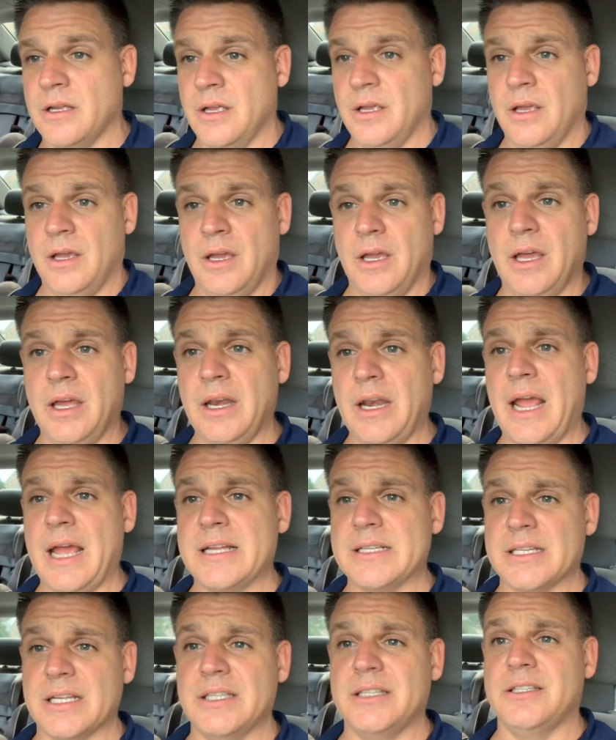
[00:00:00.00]
And
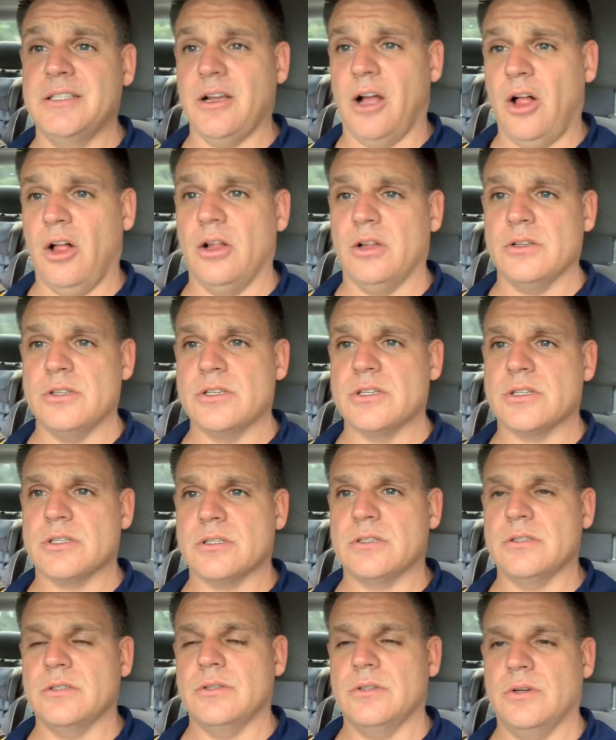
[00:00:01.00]
as
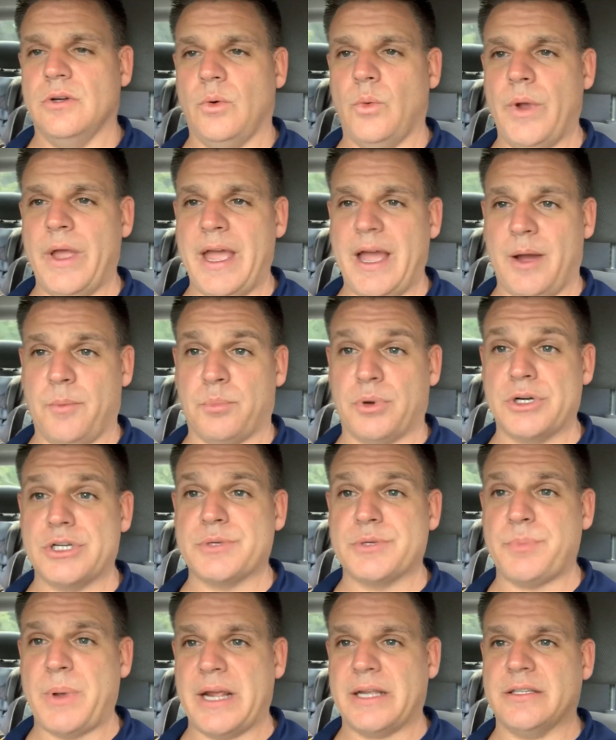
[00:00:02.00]
adults, we have
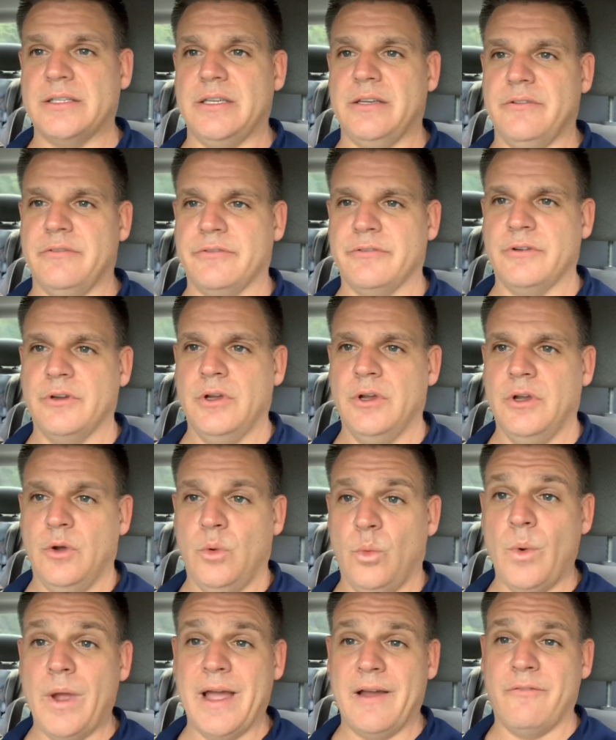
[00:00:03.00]
perspective,
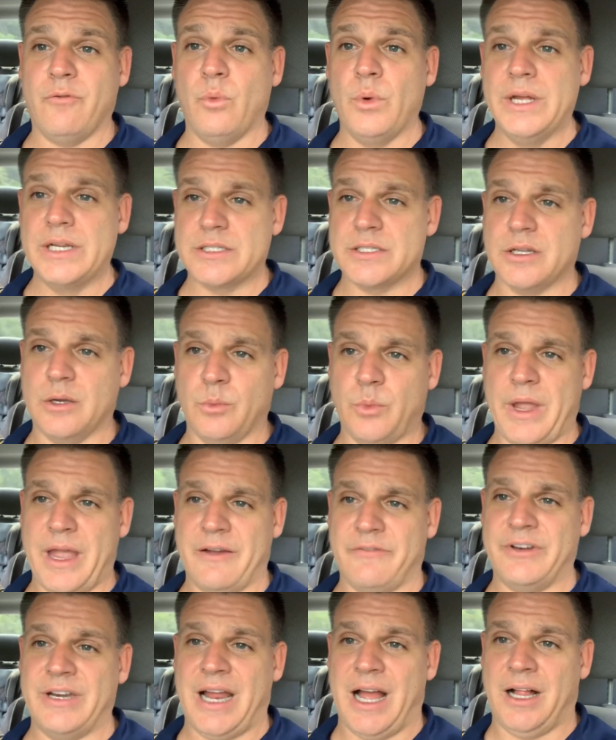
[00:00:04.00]
we have wisdom, we
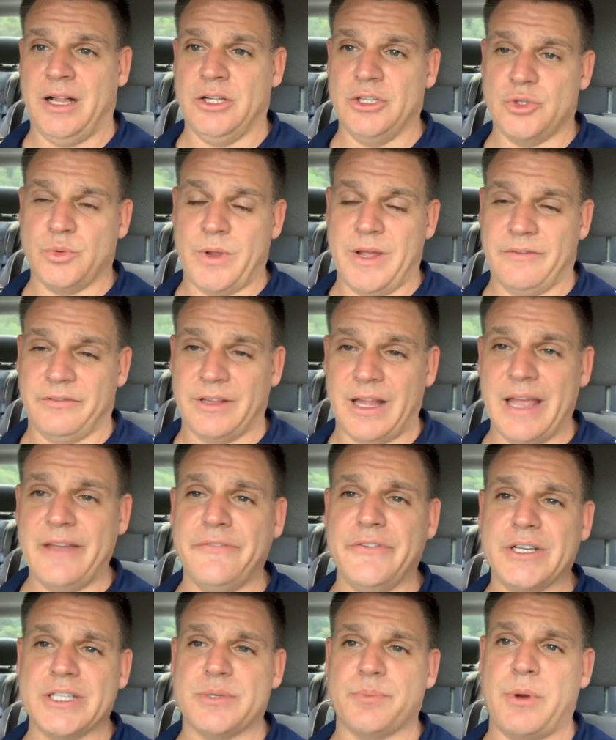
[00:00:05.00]
have knowledge, we have
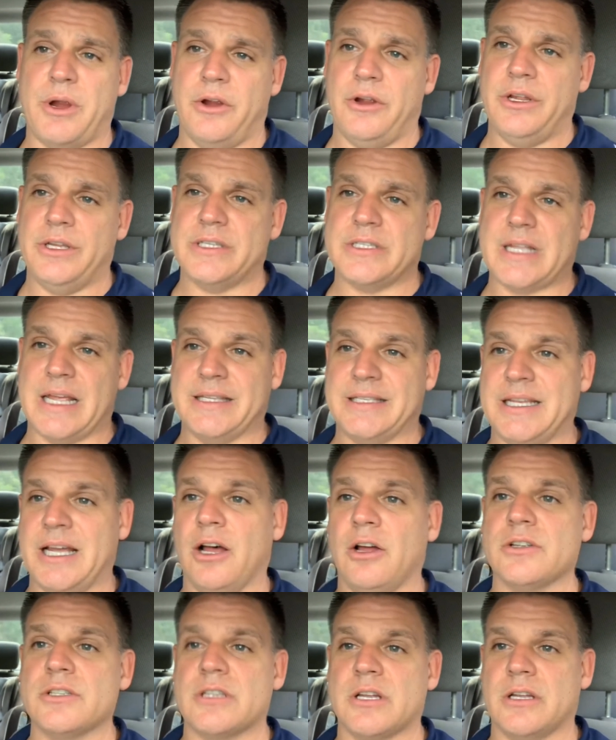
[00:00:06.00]
life experience that
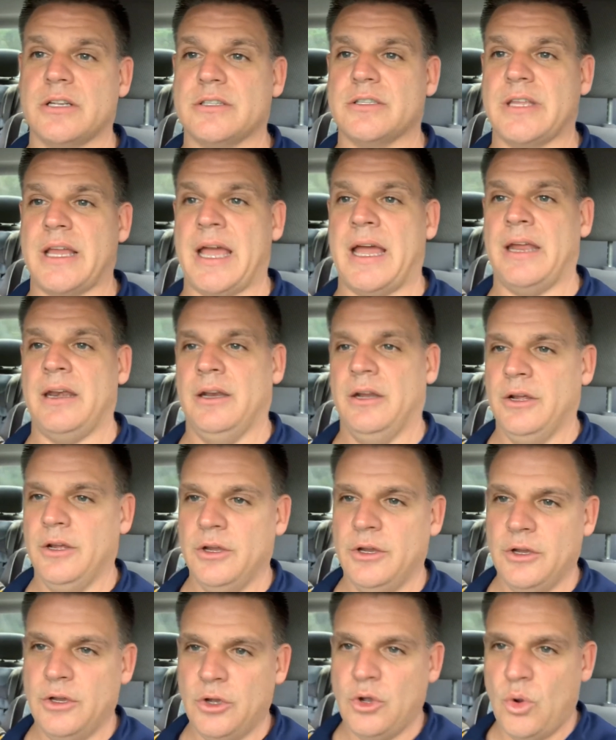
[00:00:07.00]
tells us that
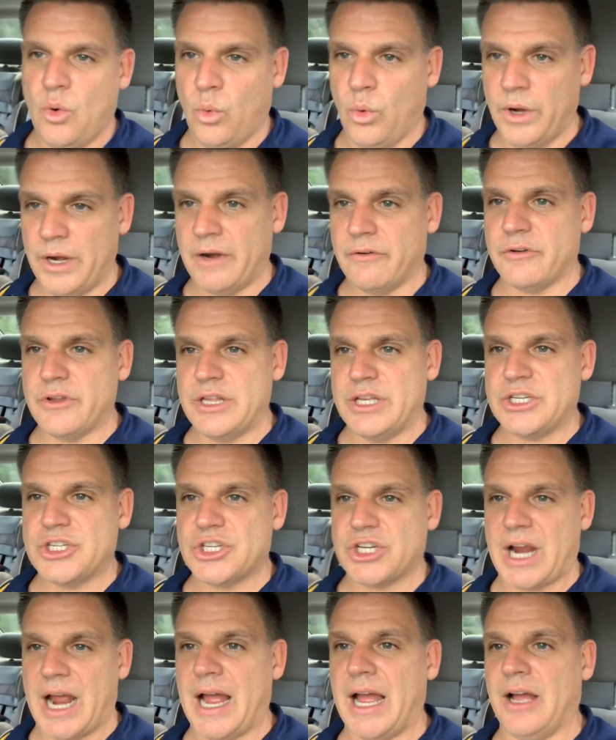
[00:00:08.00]
whatever
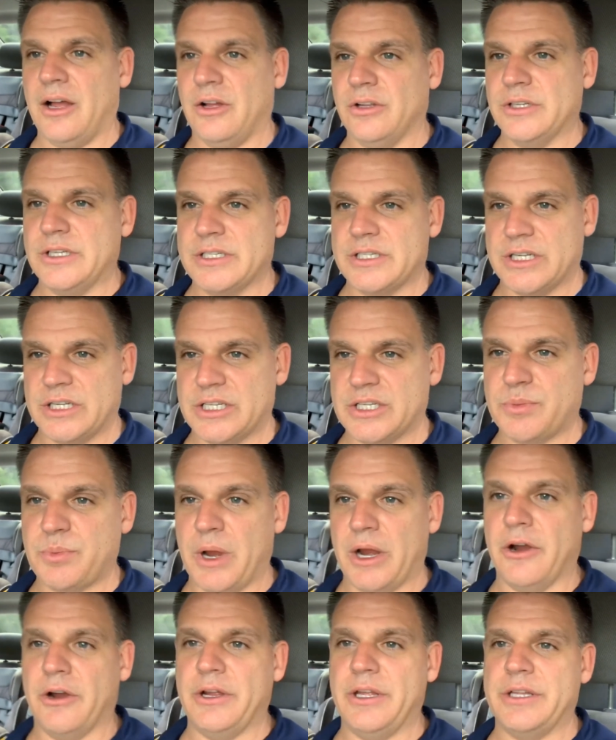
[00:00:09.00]
this child is
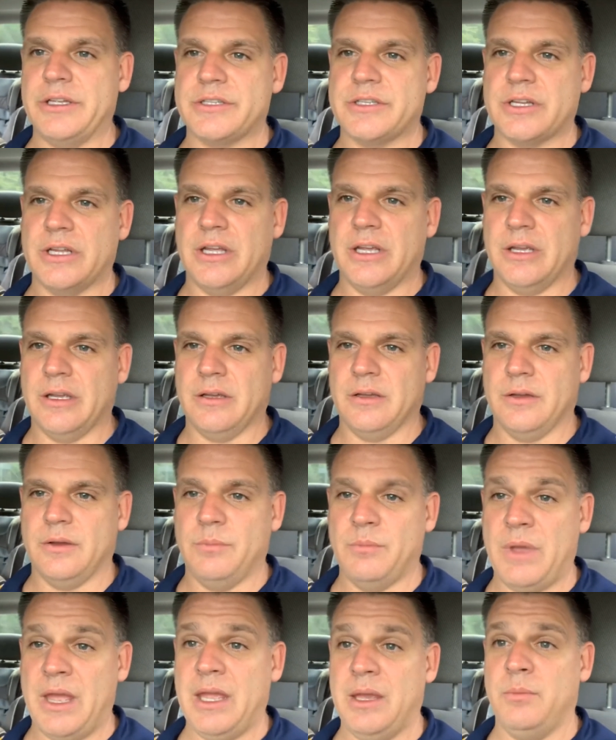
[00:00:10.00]

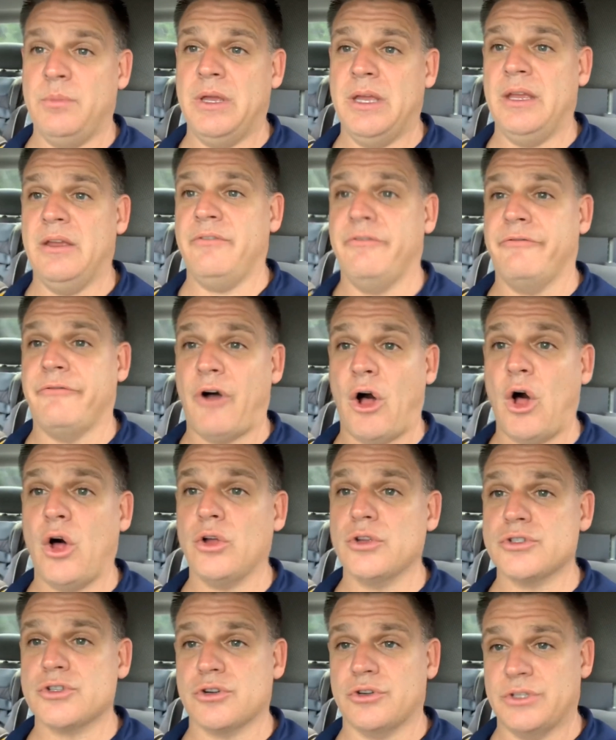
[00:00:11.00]
experiencing may be
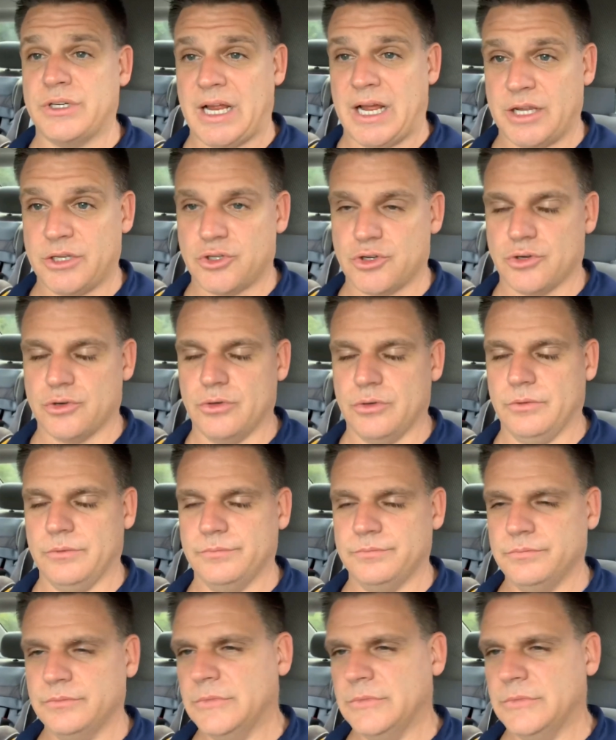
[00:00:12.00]
false or not true.